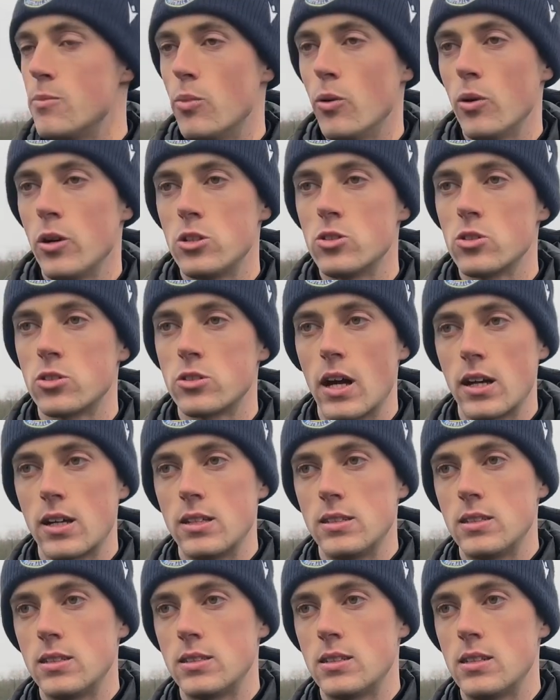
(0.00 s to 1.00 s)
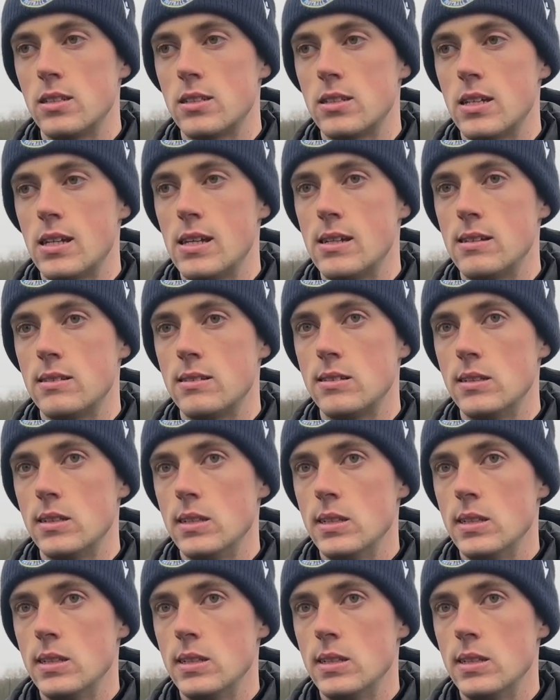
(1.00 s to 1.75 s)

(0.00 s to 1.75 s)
but it's just that consistency, and